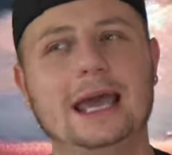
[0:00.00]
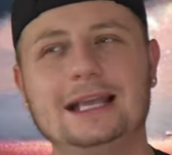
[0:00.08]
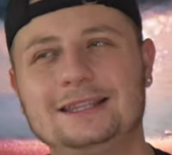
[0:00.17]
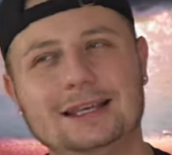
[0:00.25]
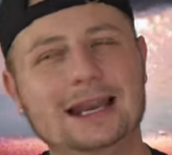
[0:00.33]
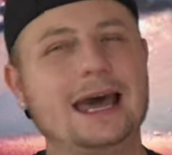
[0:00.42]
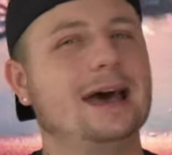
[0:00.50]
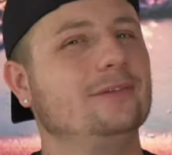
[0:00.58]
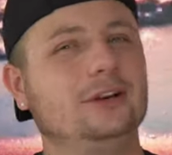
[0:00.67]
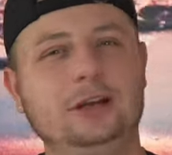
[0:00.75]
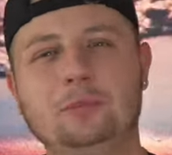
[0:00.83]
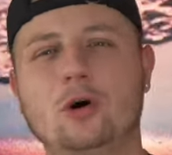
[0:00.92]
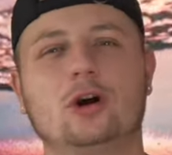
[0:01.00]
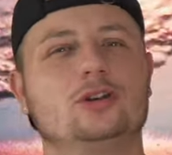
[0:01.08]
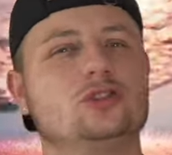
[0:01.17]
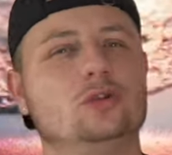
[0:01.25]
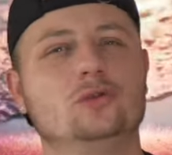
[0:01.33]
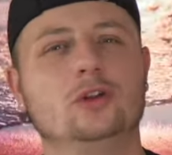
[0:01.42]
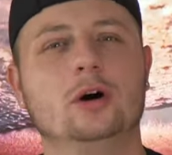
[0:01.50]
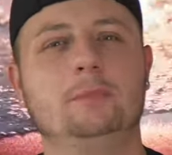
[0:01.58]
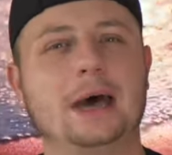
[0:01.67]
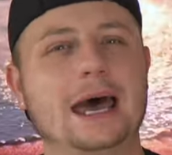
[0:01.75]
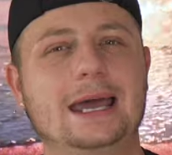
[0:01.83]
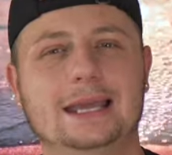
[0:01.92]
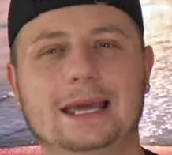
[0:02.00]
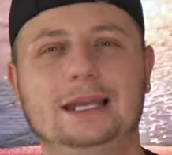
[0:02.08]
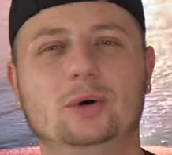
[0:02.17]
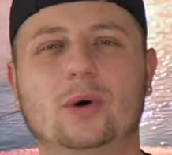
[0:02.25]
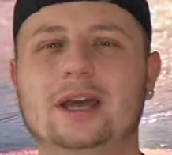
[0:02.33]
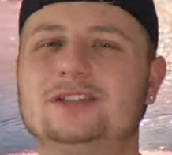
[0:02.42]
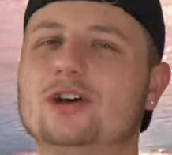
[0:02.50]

it didn't have any marks on the bag anyway.